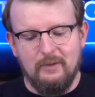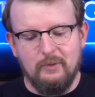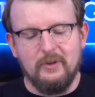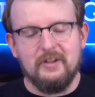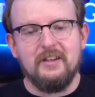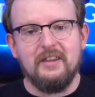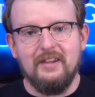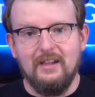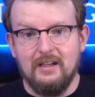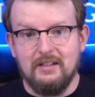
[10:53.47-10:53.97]
And we're
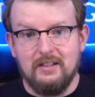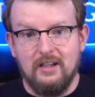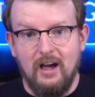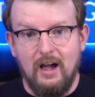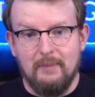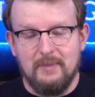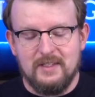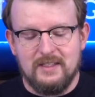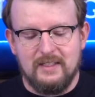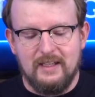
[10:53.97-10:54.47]
into the
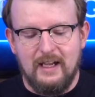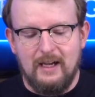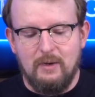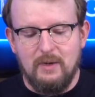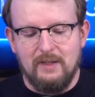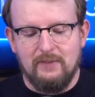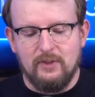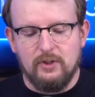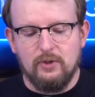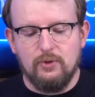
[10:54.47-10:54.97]
uncommons
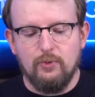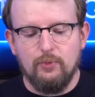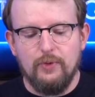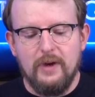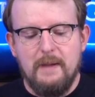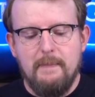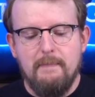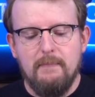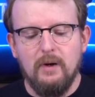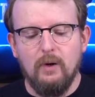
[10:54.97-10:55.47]
now. We have a
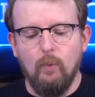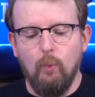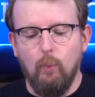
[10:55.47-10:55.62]
Grim